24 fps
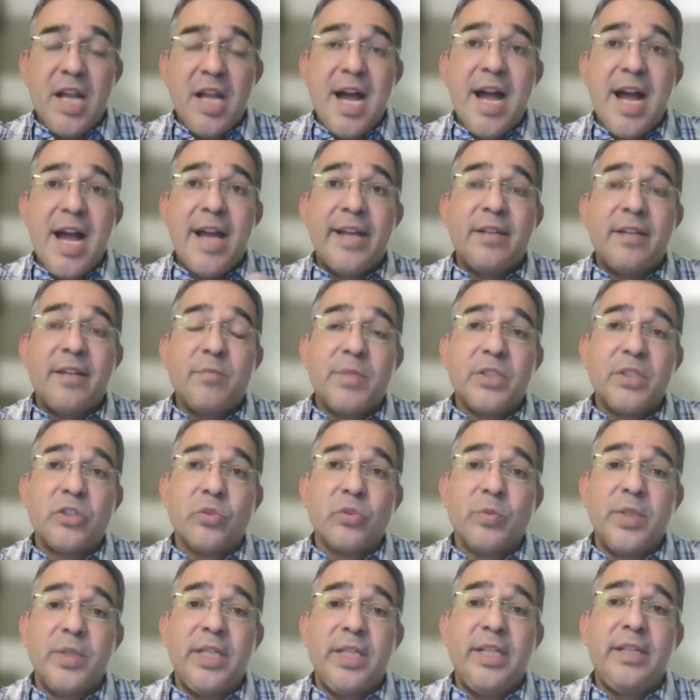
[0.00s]
a line
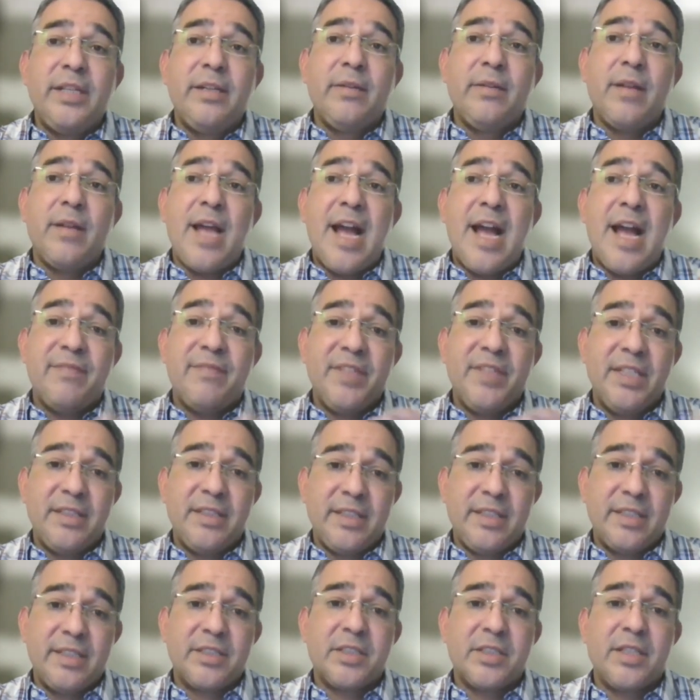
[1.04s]
between having
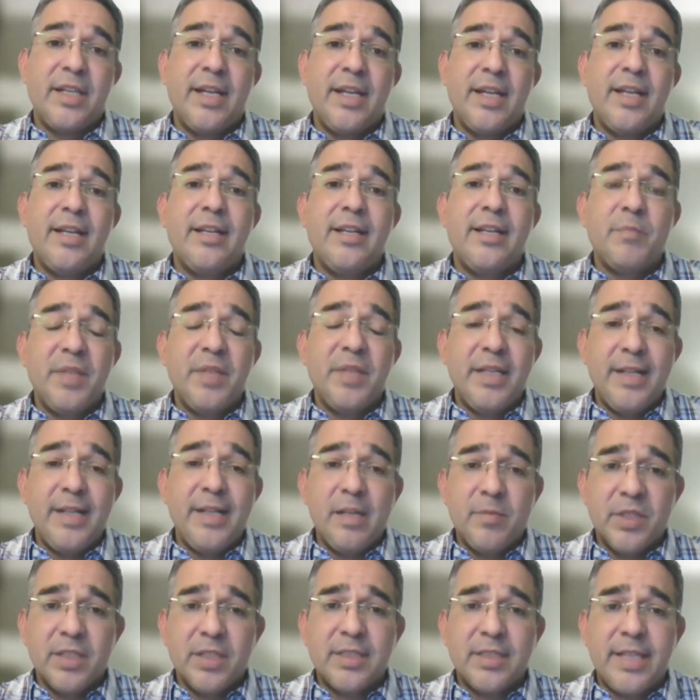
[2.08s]
thick skin and being
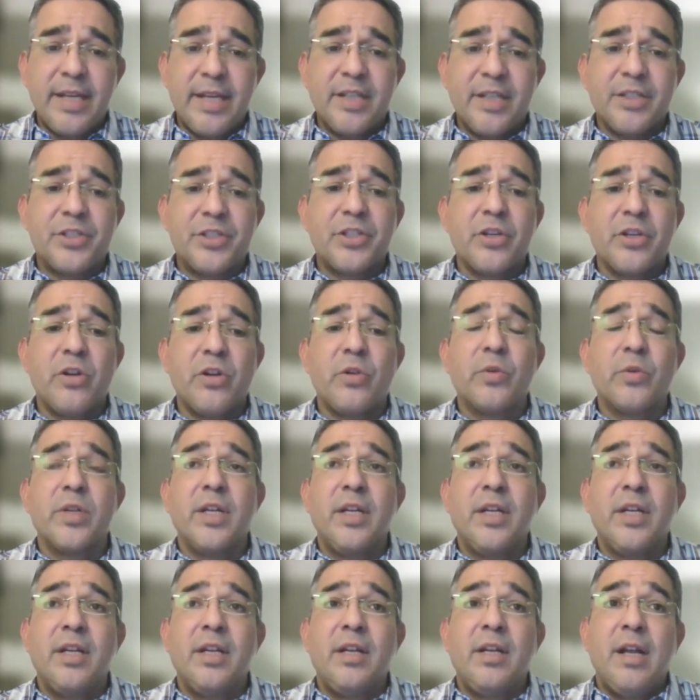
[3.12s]
able to take a joke
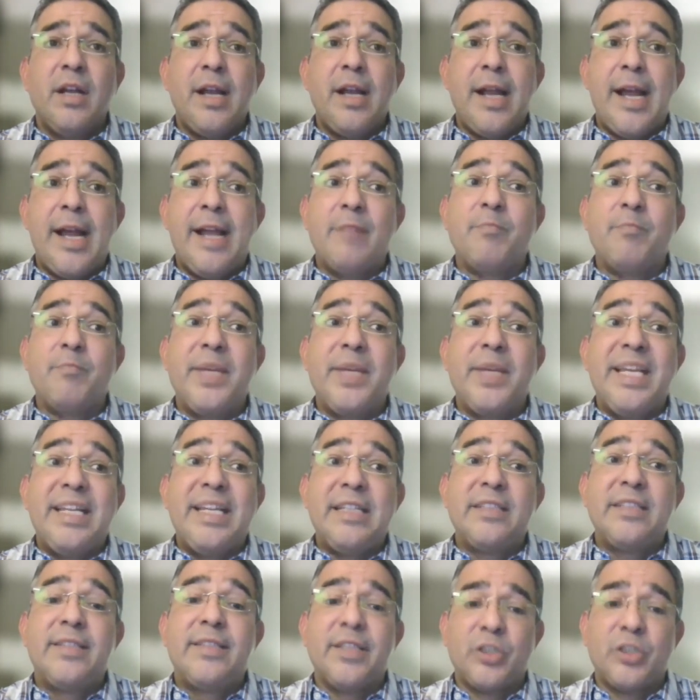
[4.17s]
and
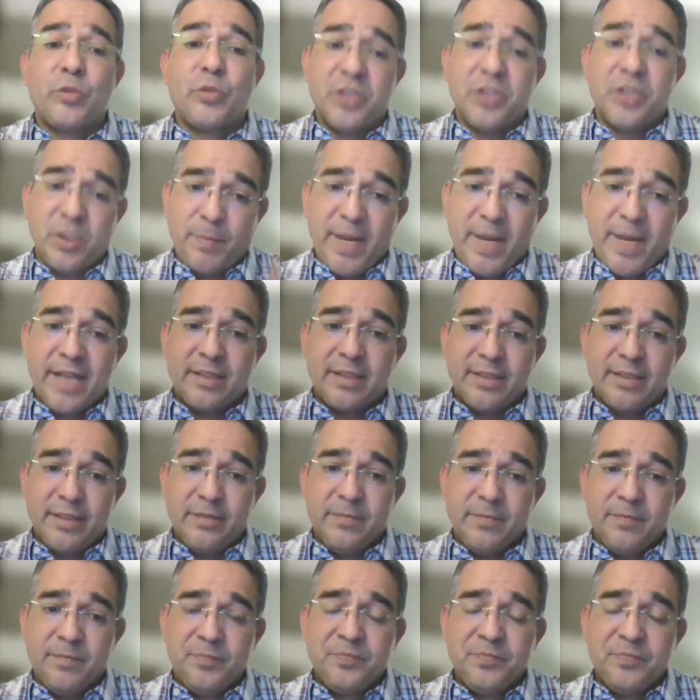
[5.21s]
being
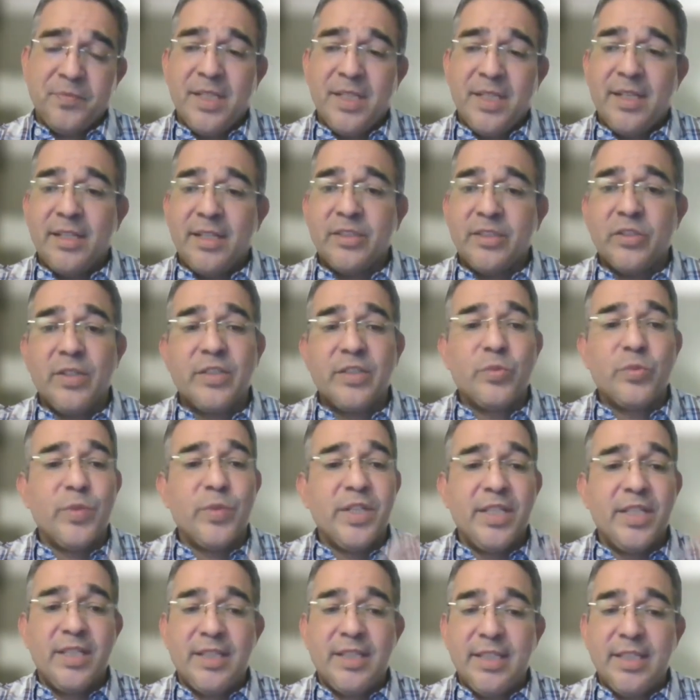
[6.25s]
disrespected. And so that's
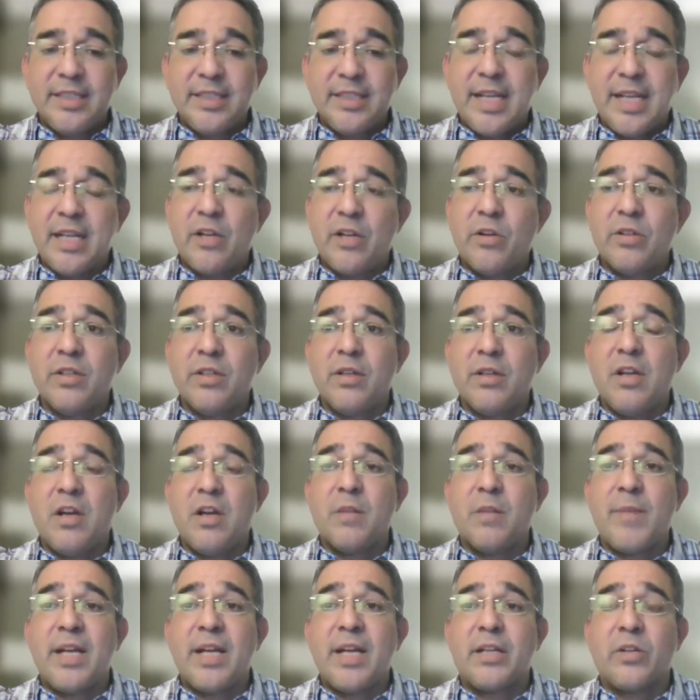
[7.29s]
one of the things I learned
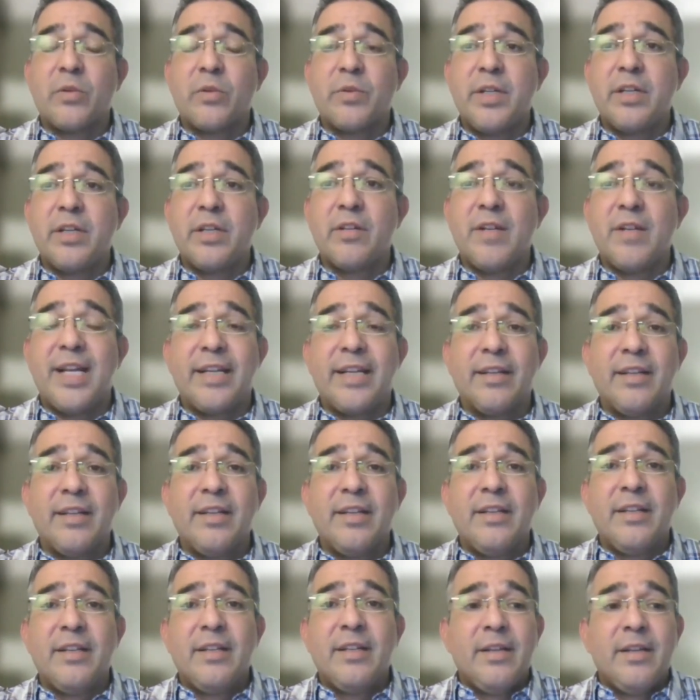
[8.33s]
along my career. Like,
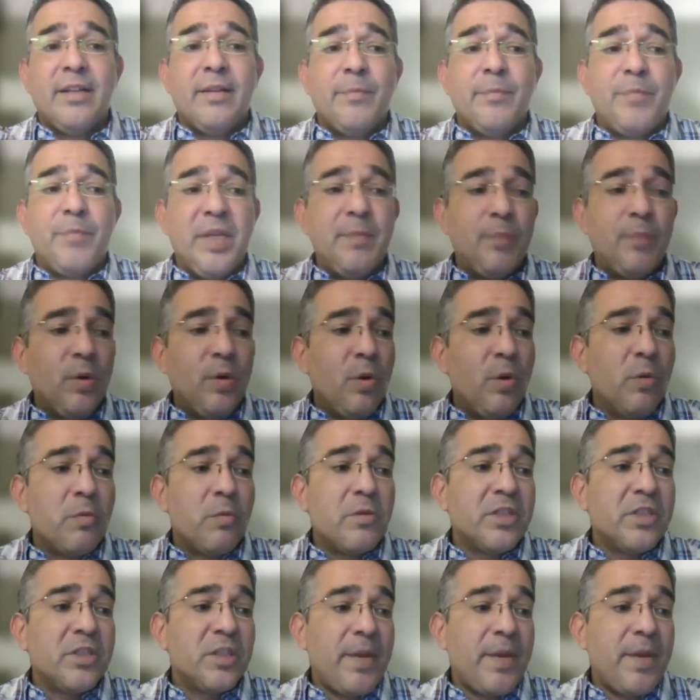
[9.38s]
people
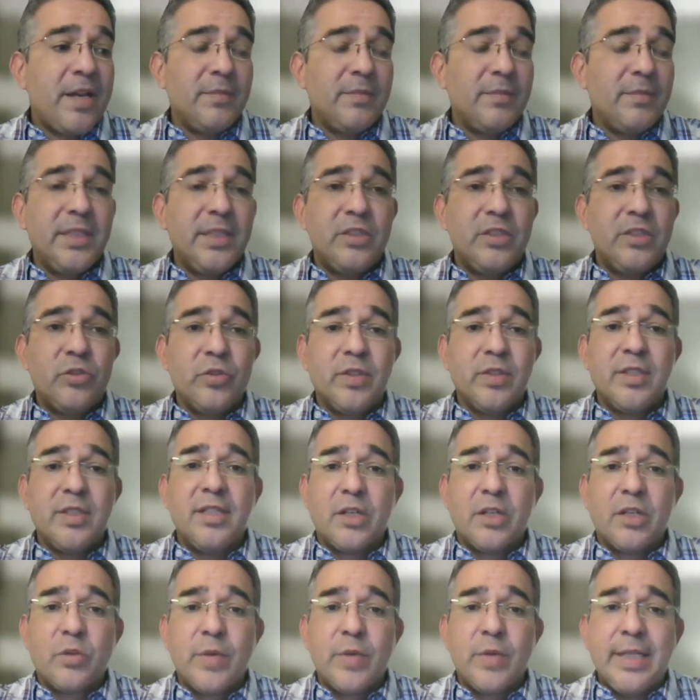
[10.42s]
respect me to the
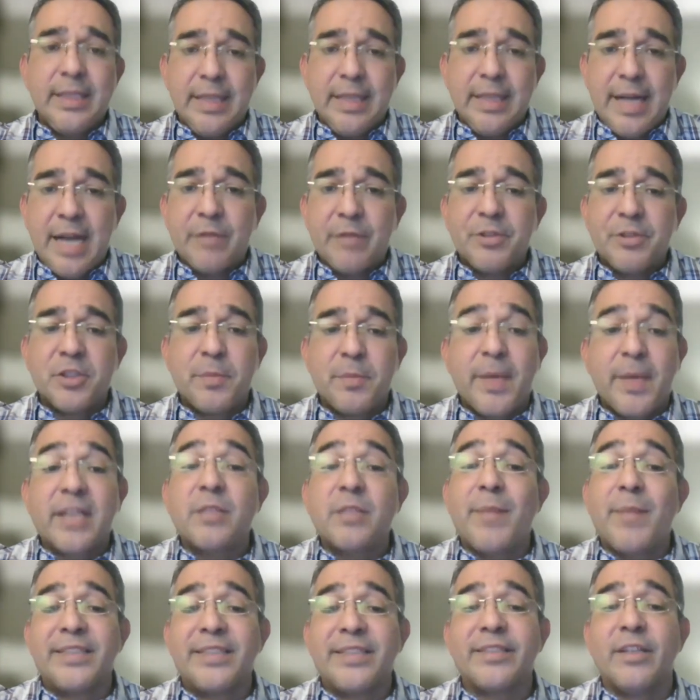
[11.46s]
degree that I
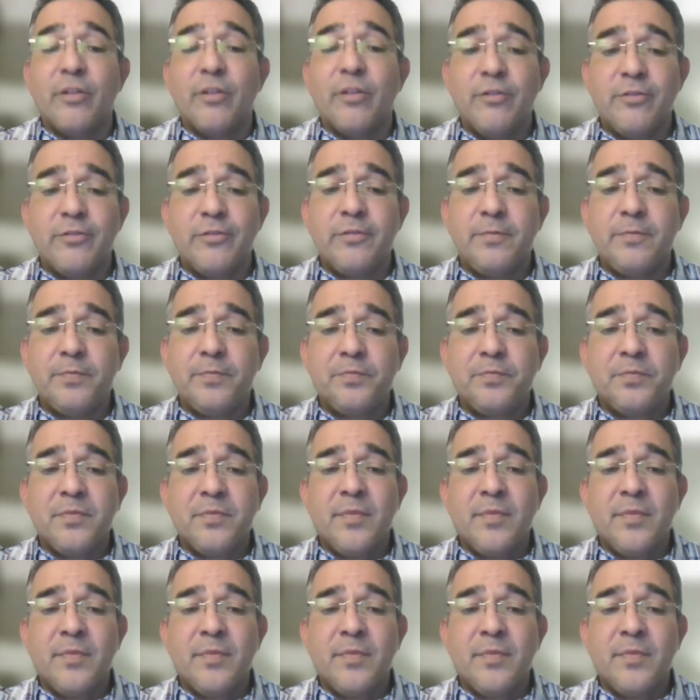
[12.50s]
respect myself.